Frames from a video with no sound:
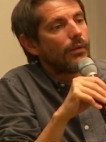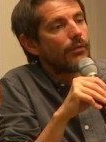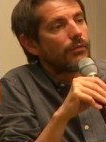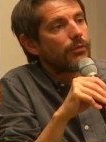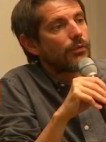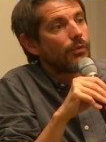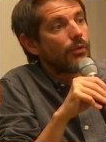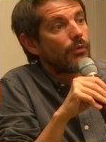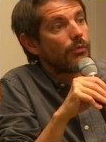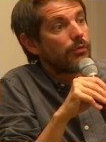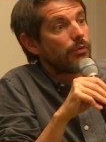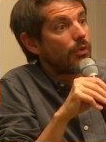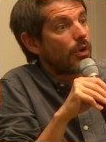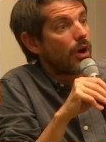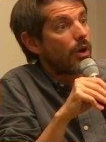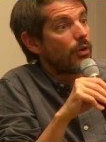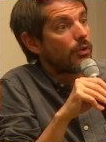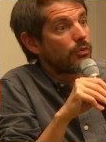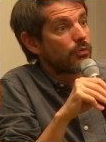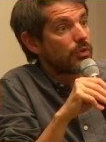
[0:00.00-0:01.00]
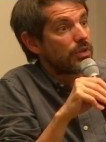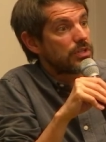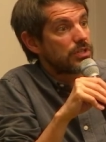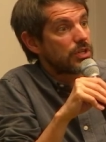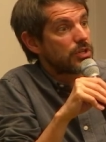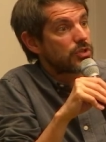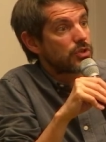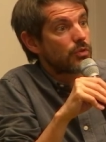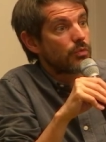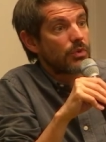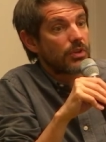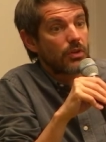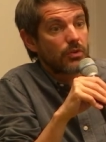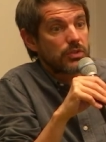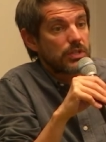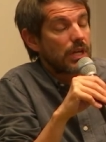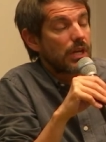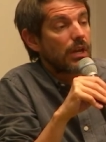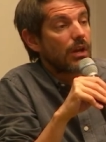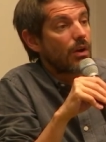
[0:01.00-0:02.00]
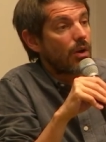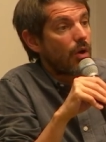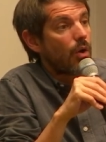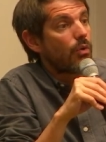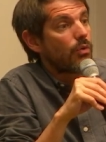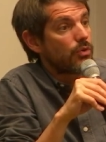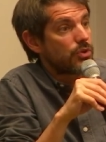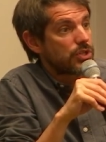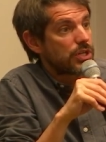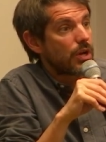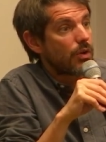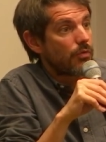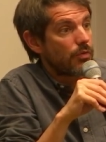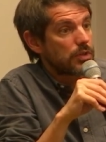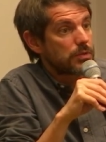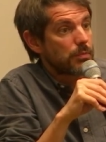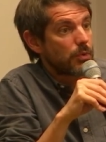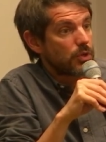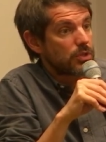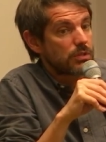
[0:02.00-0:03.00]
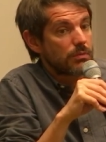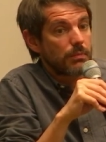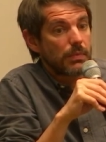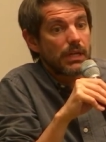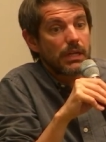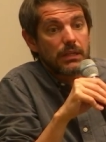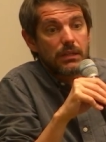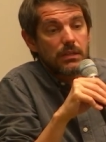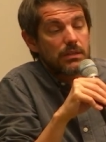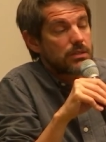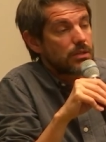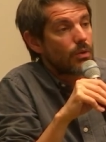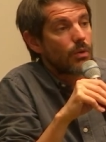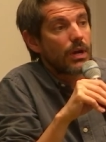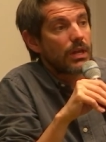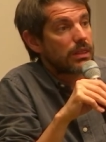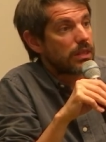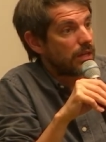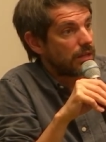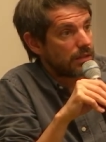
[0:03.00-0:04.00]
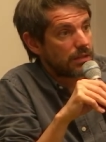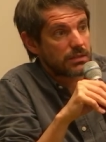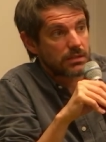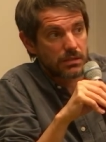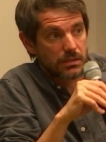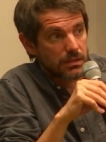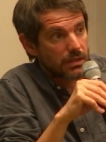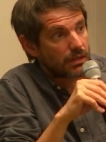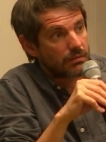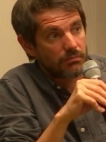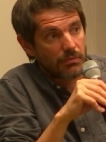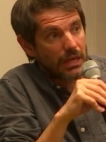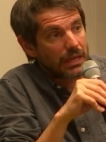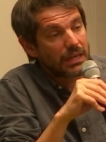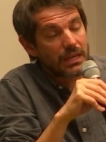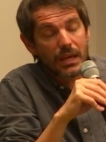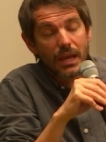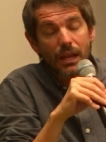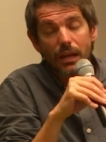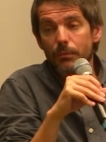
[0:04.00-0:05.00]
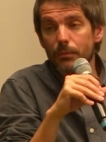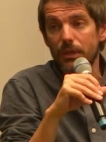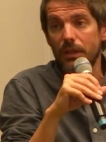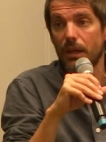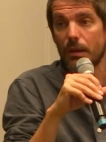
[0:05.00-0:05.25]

for our own transition, without taking our own share of responsibility. So I think this is a key element,